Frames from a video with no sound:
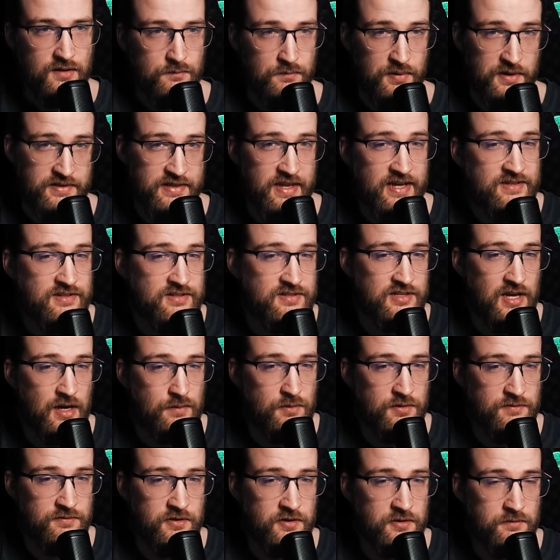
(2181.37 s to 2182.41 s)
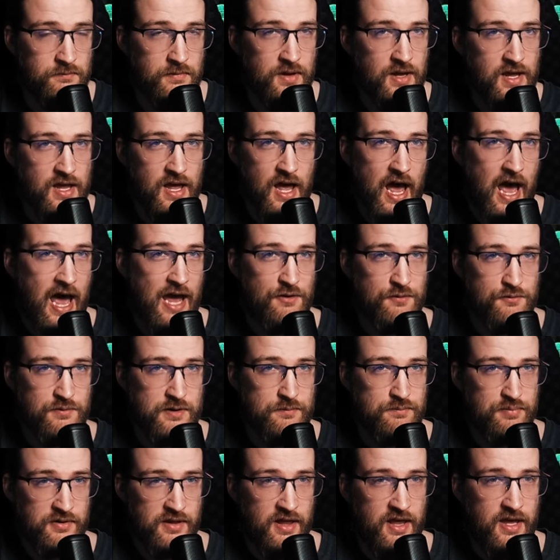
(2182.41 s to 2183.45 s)
But then some of them I
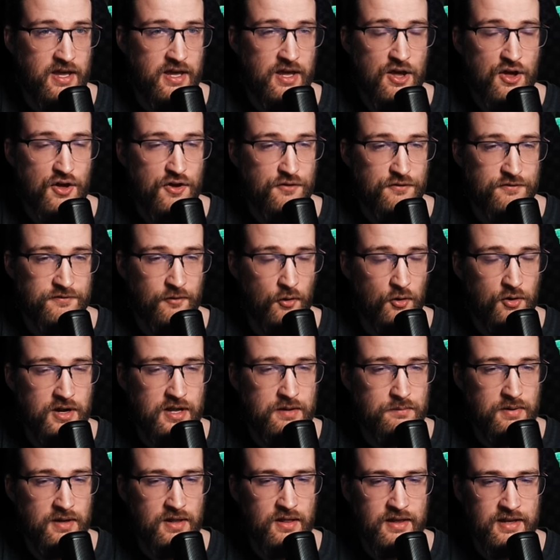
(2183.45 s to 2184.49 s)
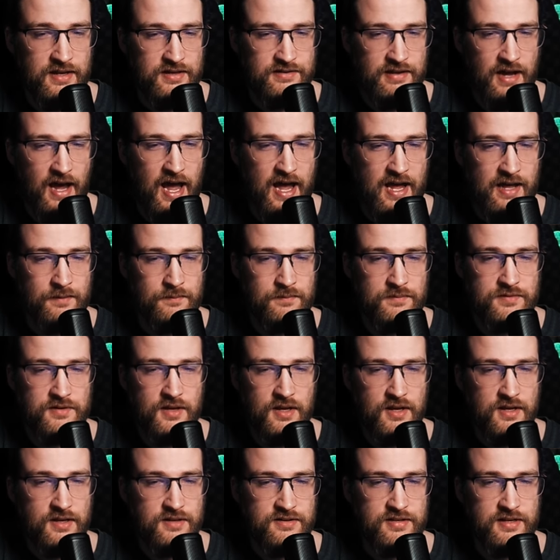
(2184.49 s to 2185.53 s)
replay 40 billion times
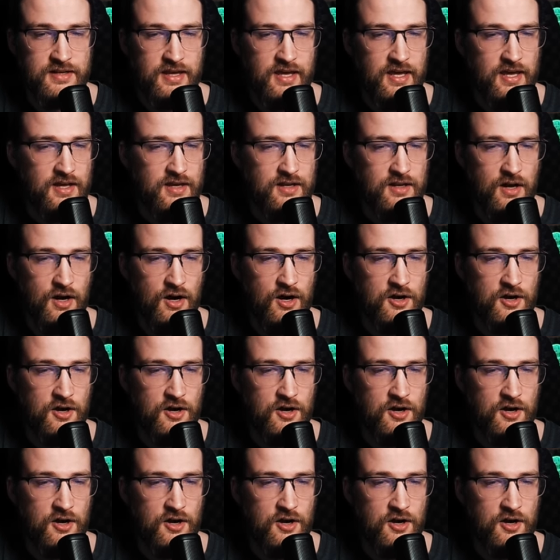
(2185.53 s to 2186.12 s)
to get